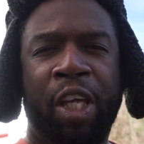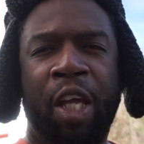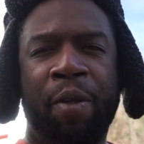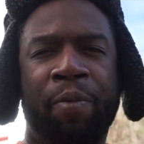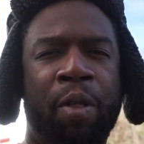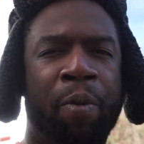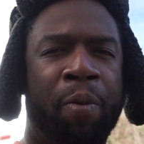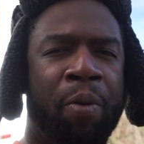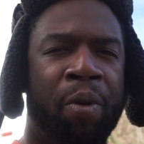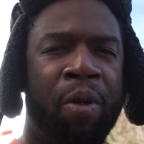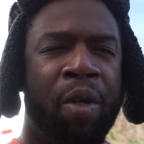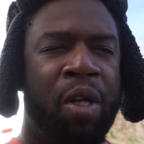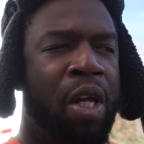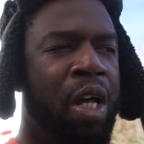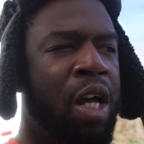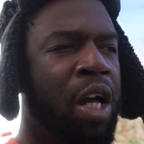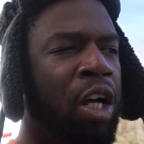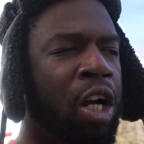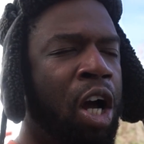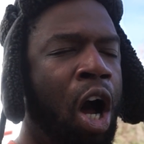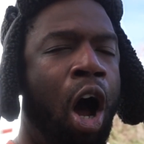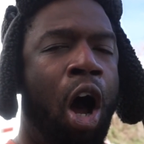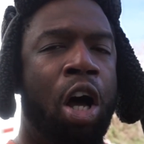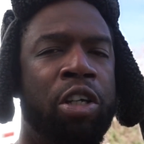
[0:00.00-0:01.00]
Keep the
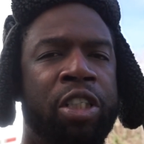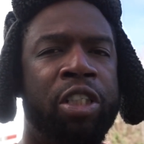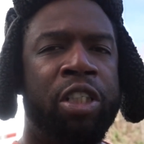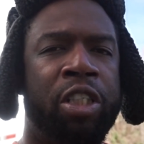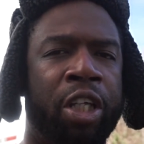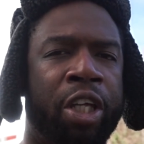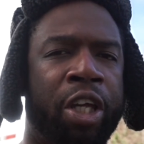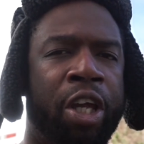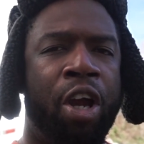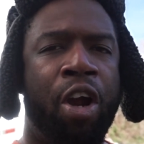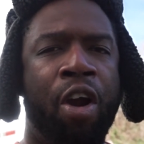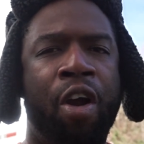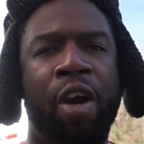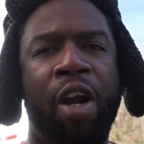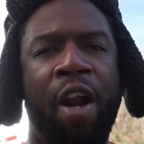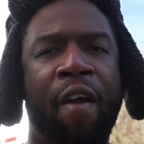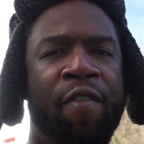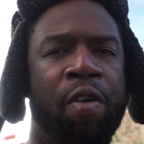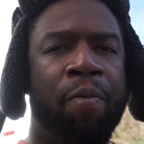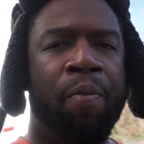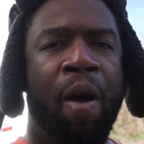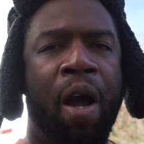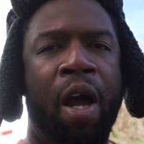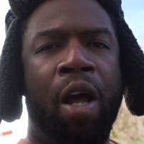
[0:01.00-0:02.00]
costs of carrying
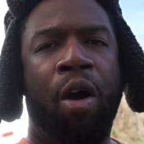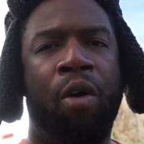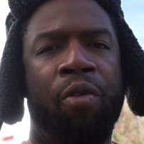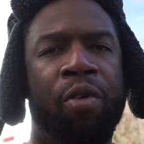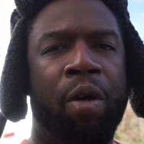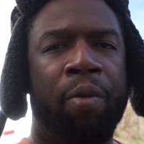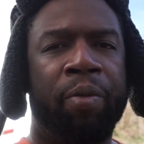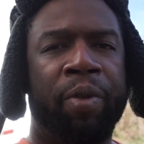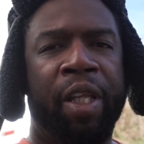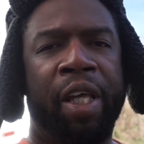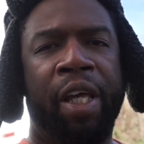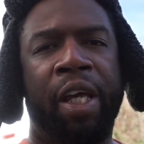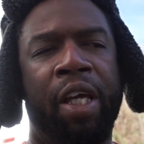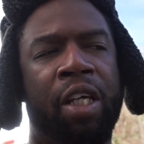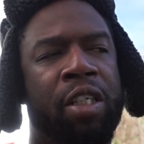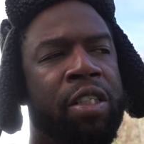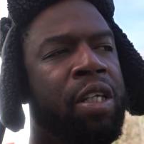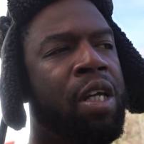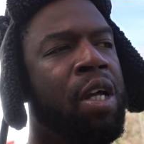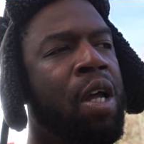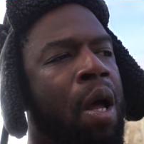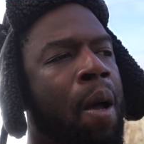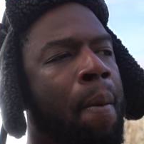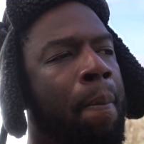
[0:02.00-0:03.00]
every month on them things,